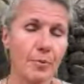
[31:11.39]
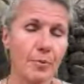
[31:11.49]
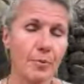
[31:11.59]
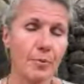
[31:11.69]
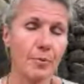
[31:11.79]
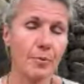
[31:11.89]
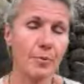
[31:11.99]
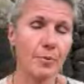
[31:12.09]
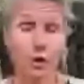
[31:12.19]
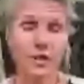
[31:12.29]
the
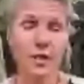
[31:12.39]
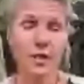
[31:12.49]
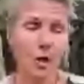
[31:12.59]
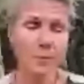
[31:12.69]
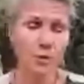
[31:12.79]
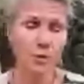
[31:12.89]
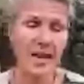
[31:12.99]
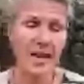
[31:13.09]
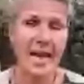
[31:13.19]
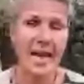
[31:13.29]

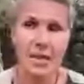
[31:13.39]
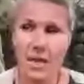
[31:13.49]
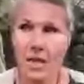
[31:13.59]
OBGYN